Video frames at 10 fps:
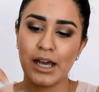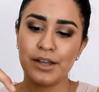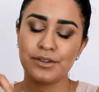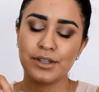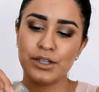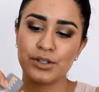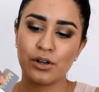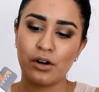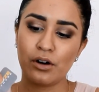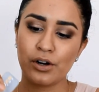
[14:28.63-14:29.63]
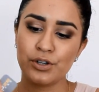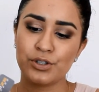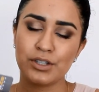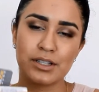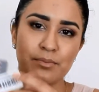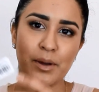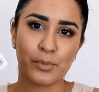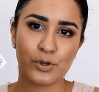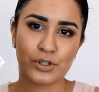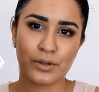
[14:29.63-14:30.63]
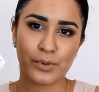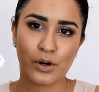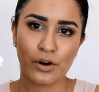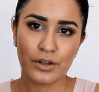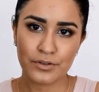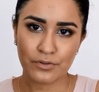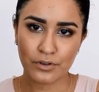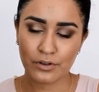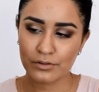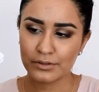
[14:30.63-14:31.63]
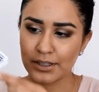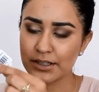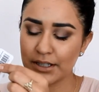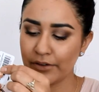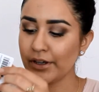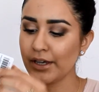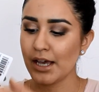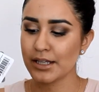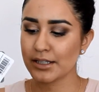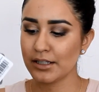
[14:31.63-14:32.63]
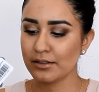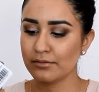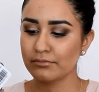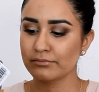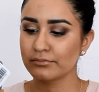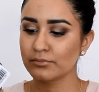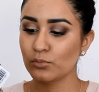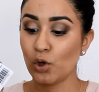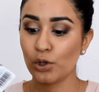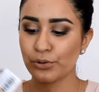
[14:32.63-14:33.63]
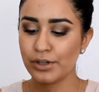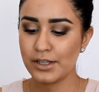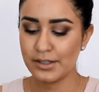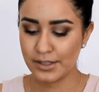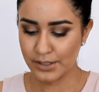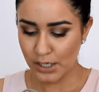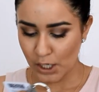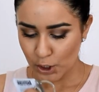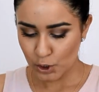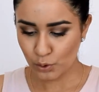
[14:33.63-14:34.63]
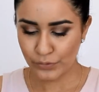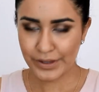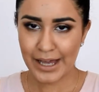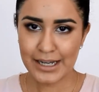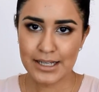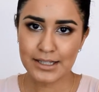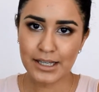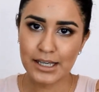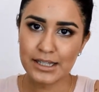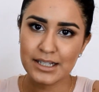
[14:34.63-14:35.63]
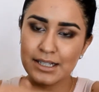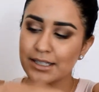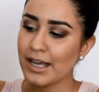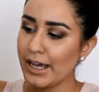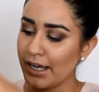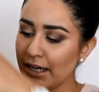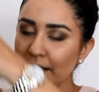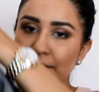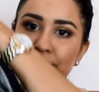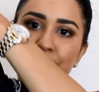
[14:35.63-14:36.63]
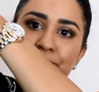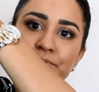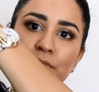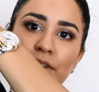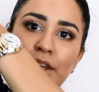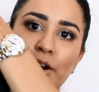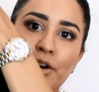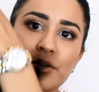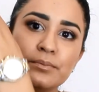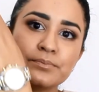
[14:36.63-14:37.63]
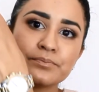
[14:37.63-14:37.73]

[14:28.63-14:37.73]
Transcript: And these are just membership cards for like C V S and Walgreens. So that is inside there.